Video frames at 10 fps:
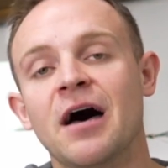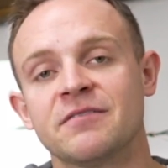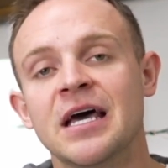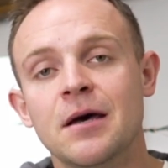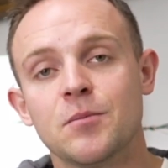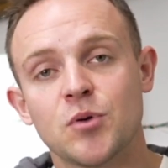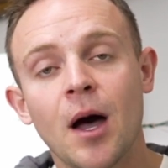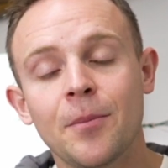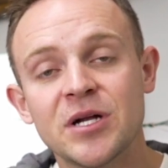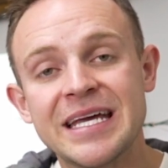off,
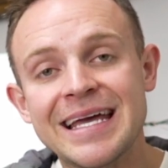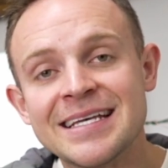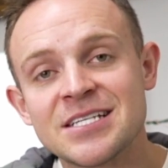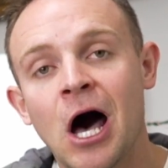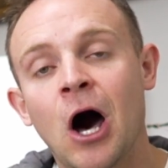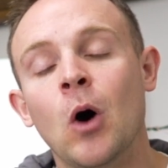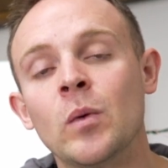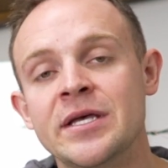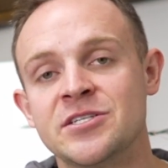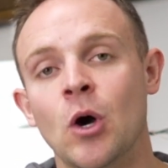property is
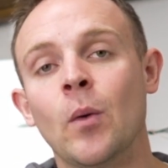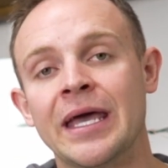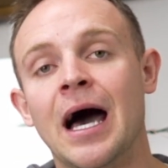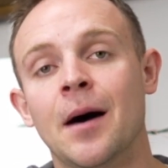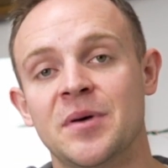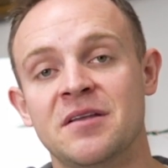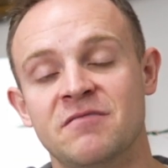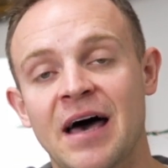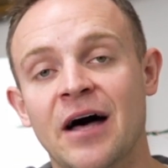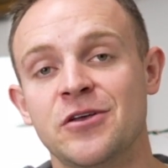always going up in
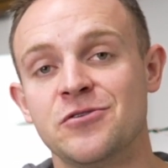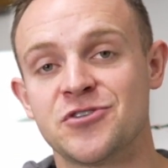value.